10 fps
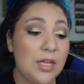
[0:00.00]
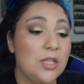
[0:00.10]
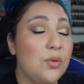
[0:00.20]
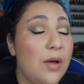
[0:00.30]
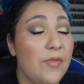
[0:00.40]
they
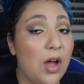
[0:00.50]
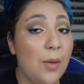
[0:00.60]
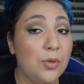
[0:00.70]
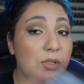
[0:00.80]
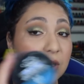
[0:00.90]
do have a
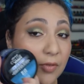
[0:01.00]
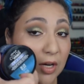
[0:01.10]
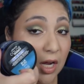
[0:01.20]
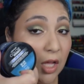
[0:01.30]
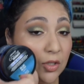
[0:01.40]
couple
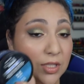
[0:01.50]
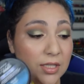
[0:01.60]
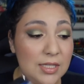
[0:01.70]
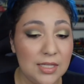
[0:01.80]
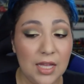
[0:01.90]
different colors
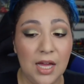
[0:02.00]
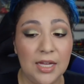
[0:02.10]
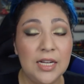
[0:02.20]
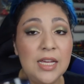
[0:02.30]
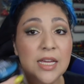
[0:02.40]
in this
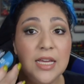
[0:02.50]
line.